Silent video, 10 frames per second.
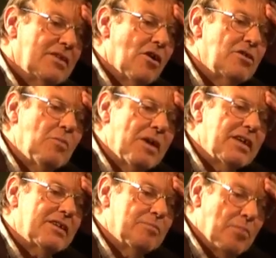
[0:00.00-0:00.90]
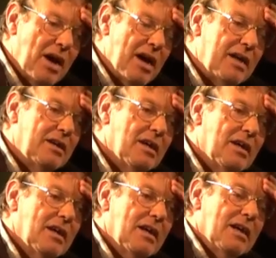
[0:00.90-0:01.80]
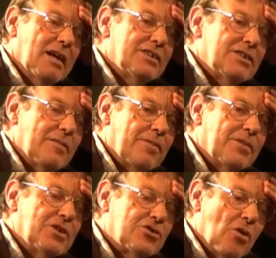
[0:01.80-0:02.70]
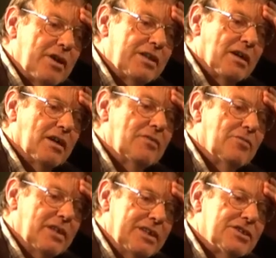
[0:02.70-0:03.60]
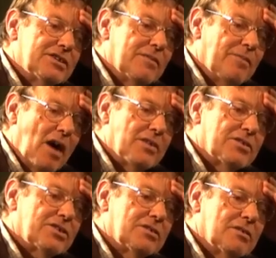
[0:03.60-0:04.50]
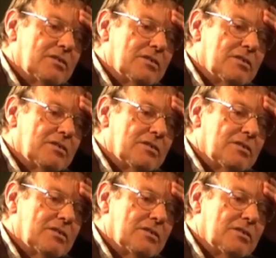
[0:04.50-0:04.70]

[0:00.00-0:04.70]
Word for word: The only Why? way they can pay is if the Troika releases the funds.